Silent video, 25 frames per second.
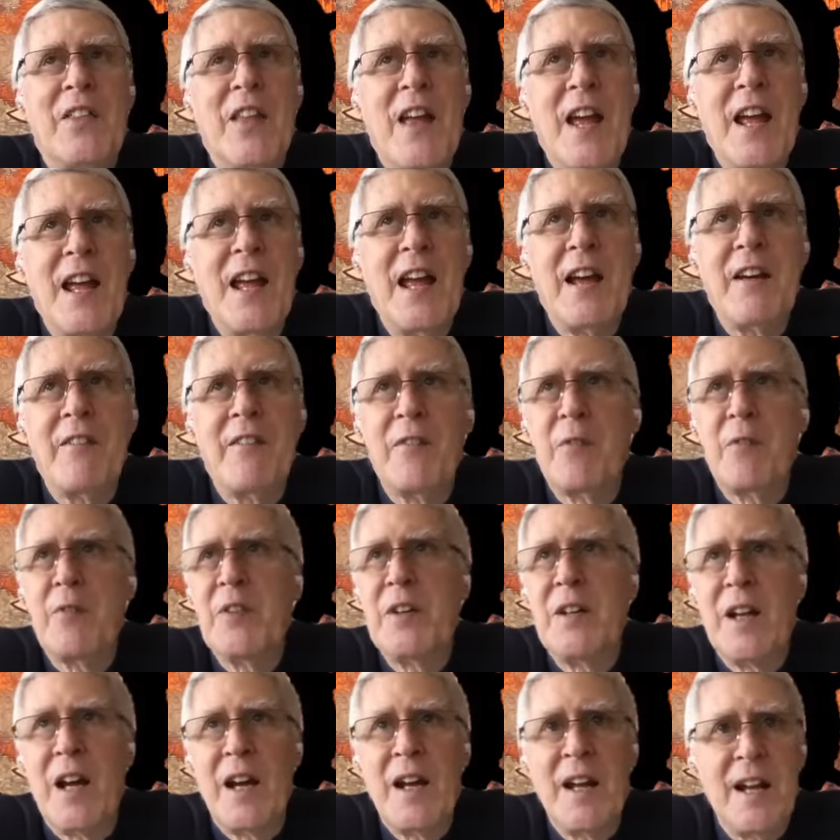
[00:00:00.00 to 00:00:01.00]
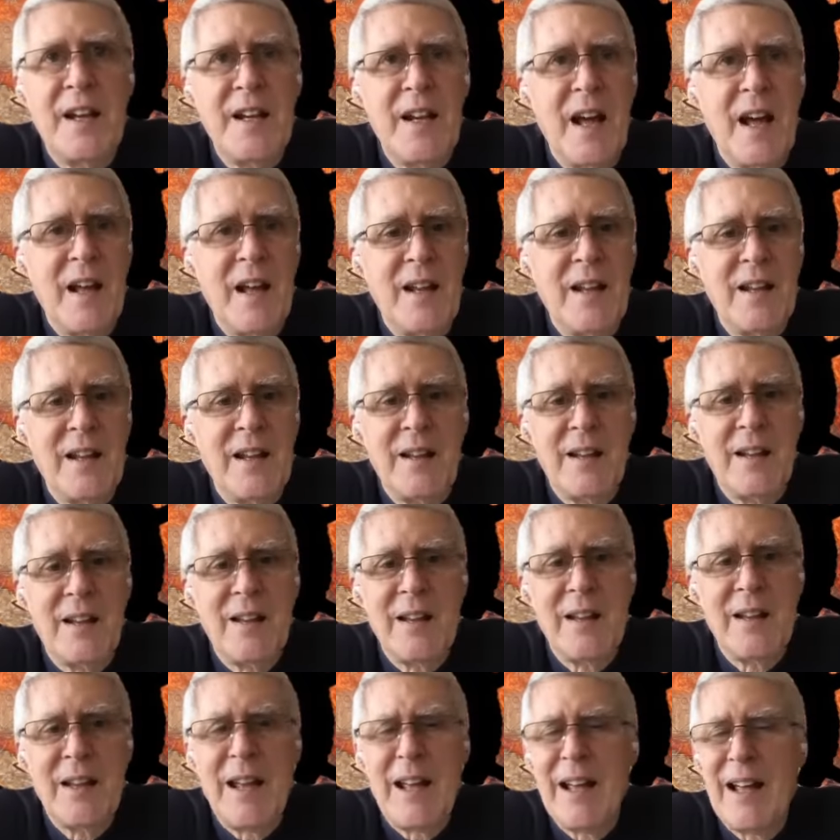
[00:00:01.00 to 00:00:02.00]
They have done
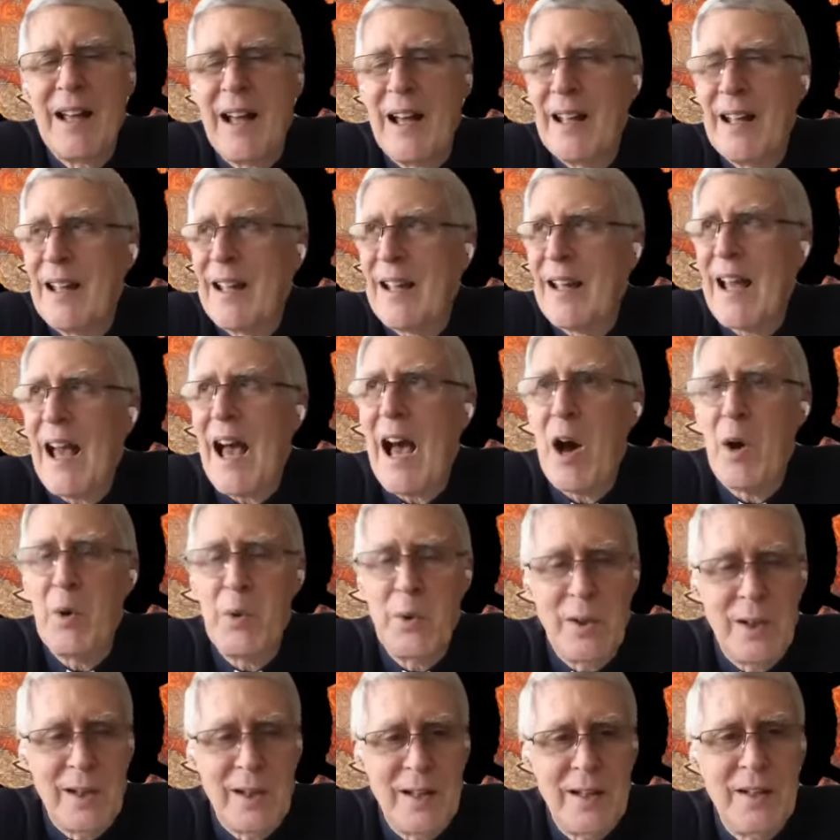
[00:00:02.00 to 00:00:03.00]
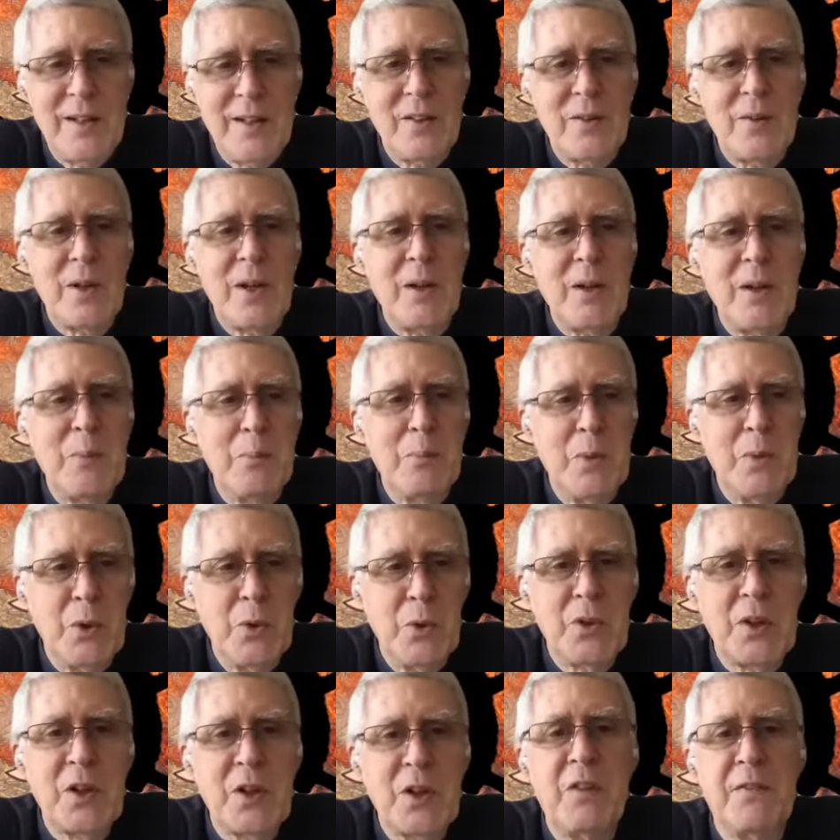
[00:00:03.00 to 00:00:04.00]
countless
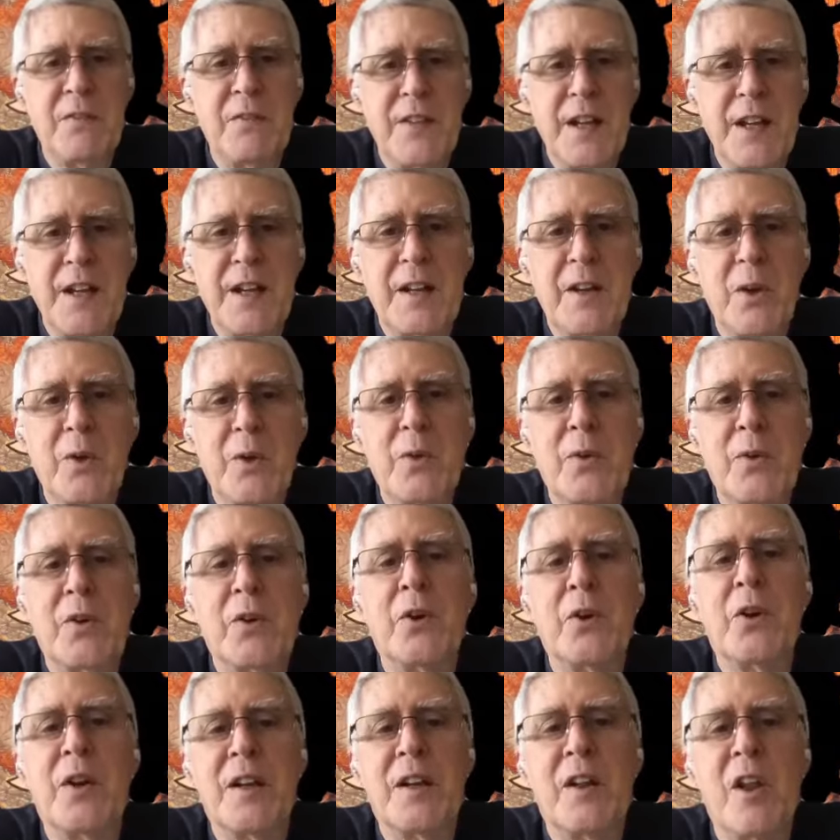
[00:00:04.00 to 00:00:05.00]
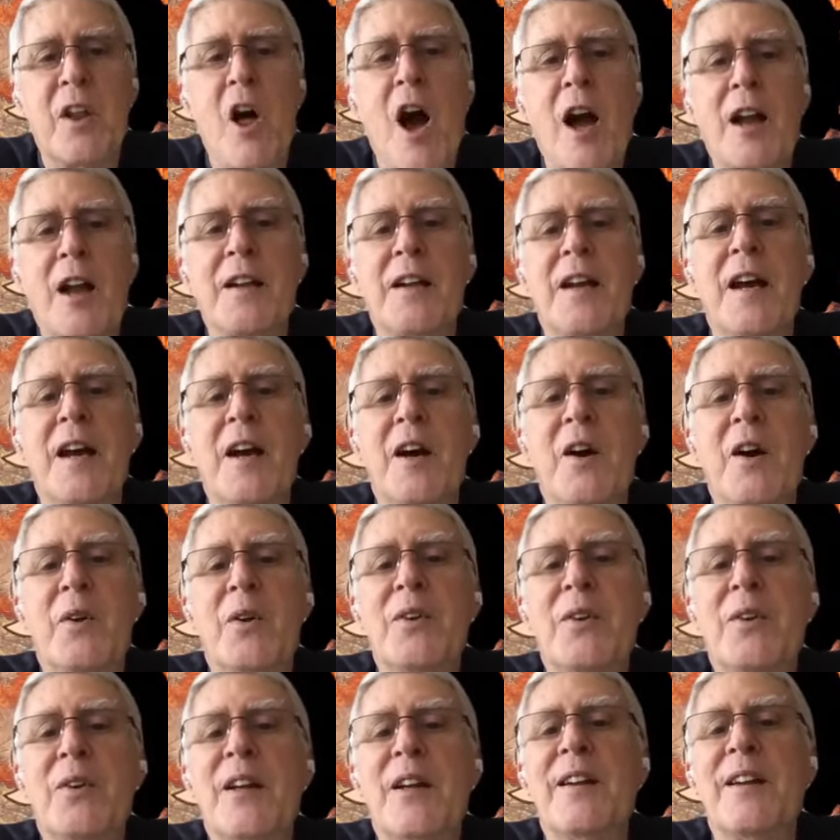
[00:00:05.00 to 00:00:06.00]
musical videos during
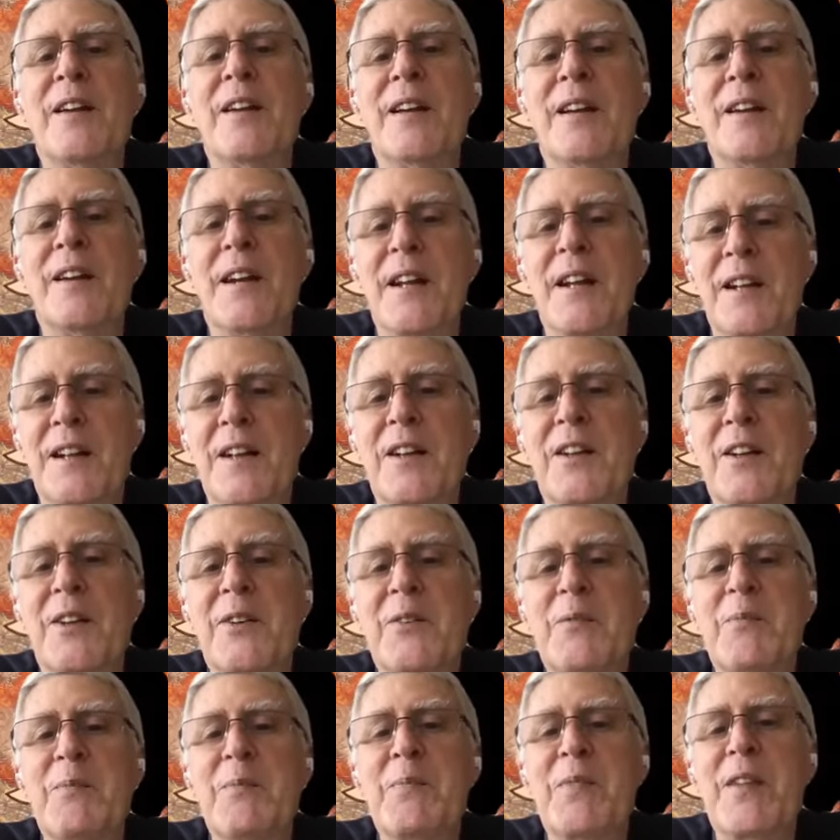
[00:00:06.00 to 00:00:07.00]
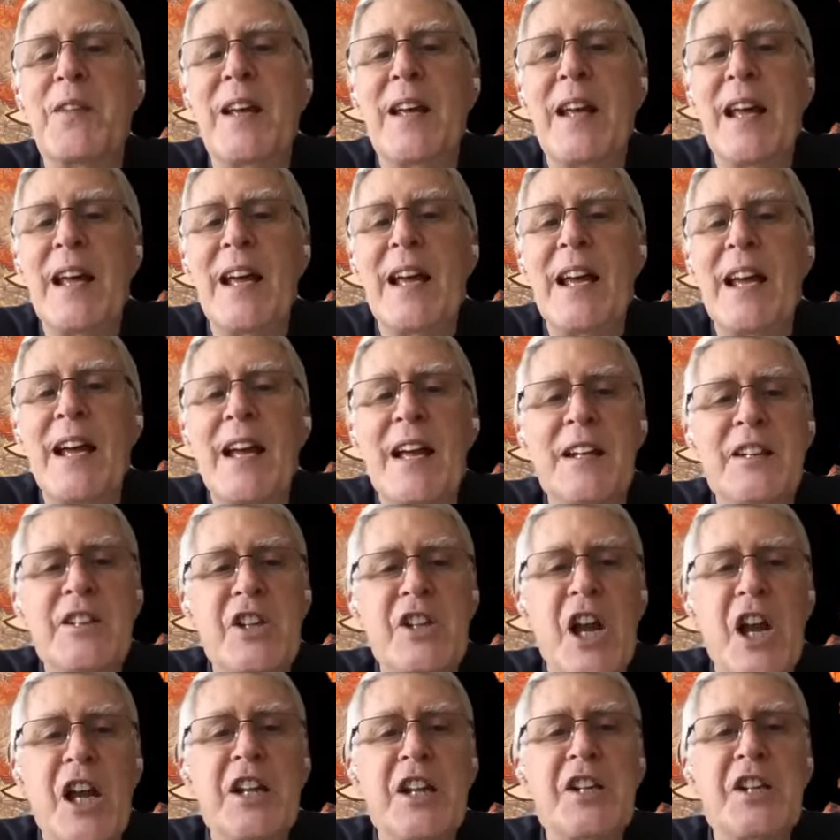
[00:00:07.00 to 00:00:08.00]
lockdown in England,
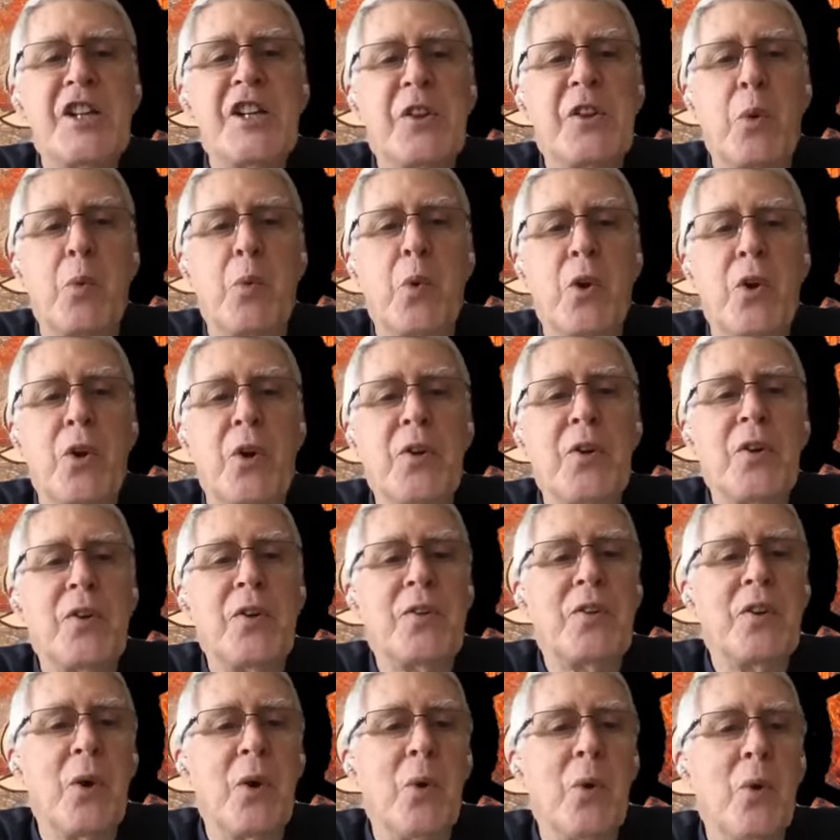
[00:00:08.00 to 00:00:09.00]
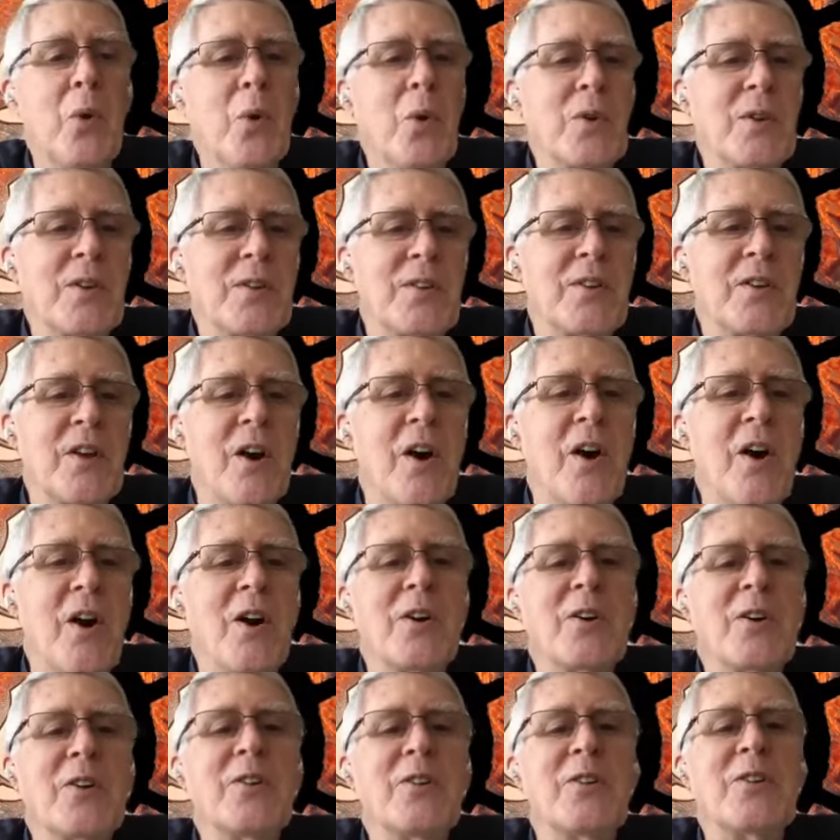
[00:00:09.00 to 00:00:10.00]
changing the words to old
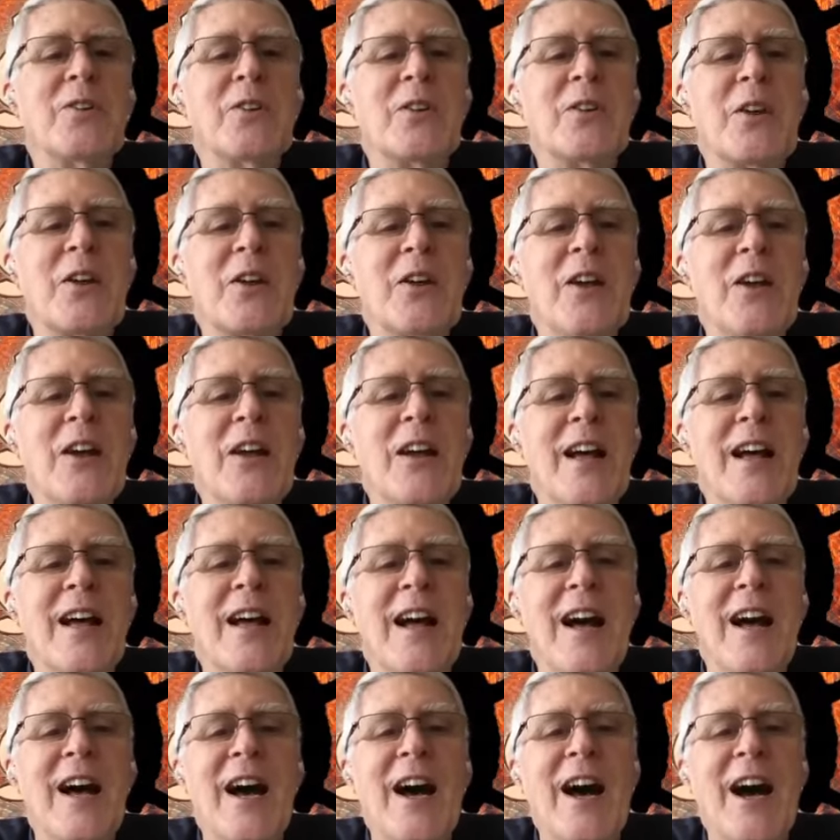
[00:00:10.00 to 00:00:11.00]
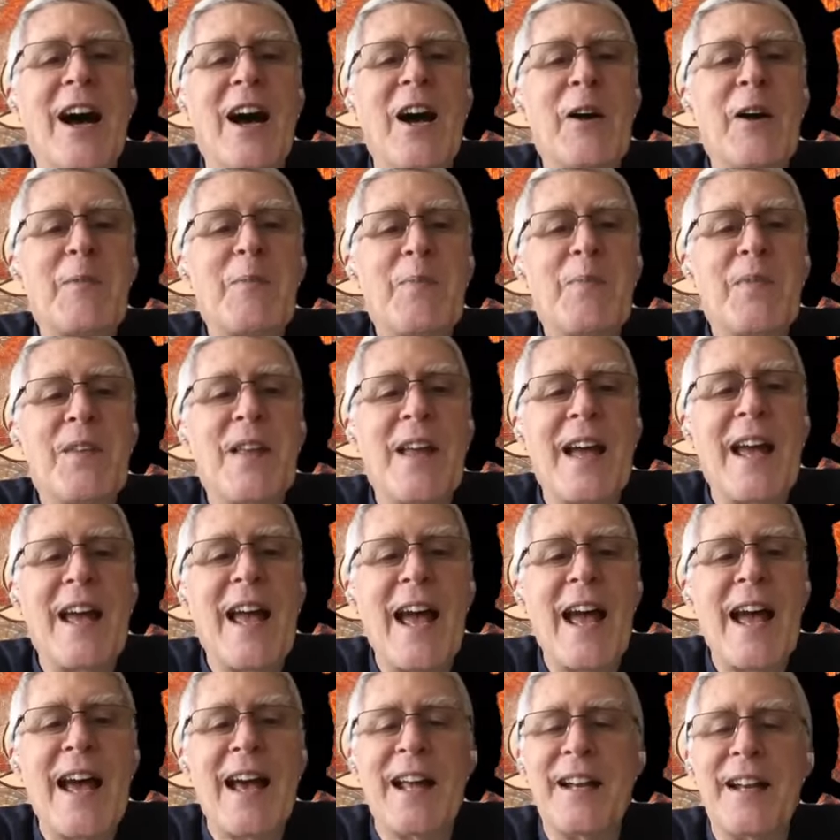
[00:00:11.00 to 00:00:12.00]
songs. Uh,
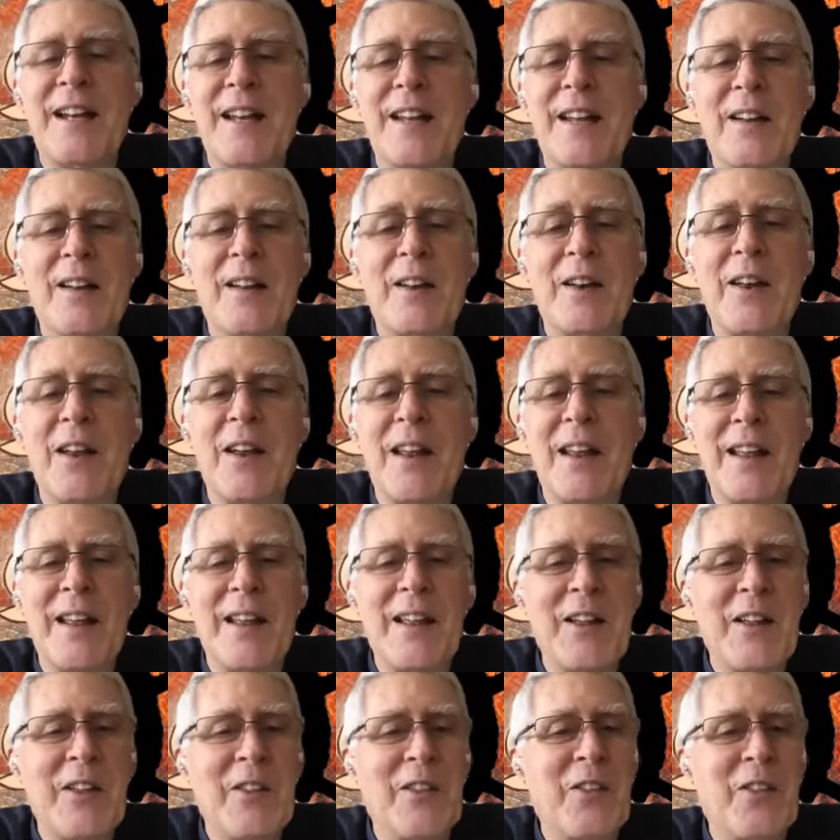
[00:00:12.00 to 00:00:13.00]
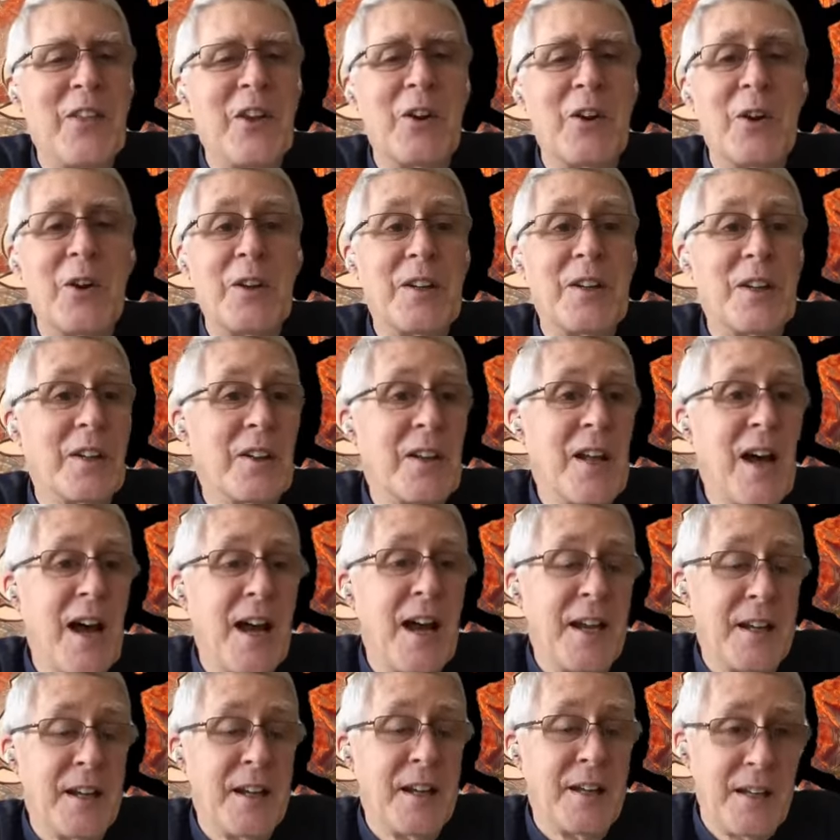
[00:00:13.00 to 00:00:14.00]
and it, they're a
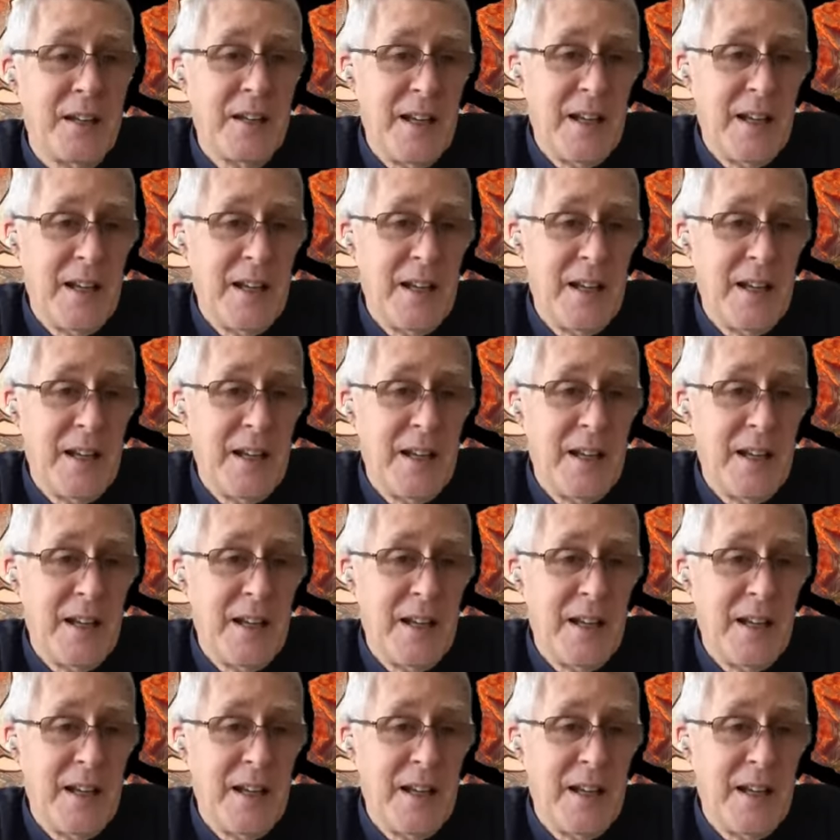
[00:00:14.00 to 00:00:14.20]
delight.